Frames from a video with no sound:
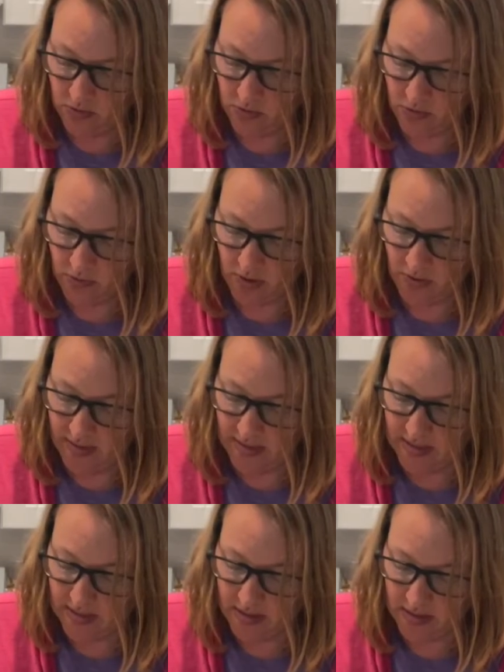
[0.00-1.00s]
throw
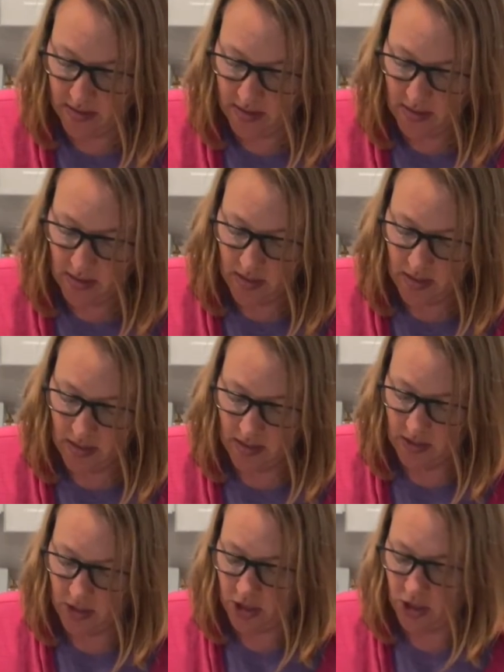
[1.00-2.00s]
it
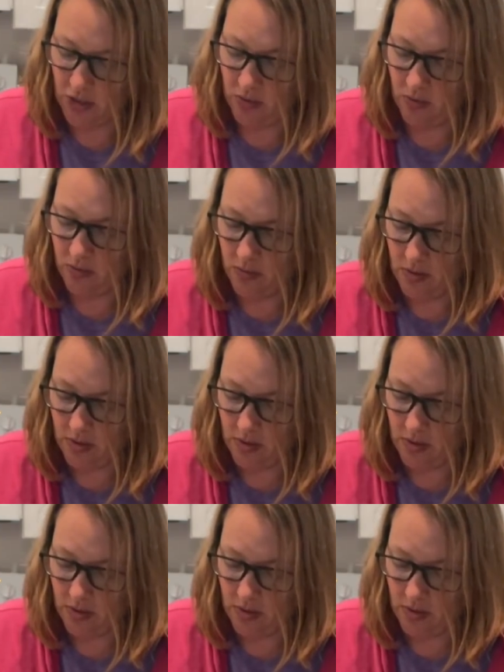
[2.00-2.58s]
into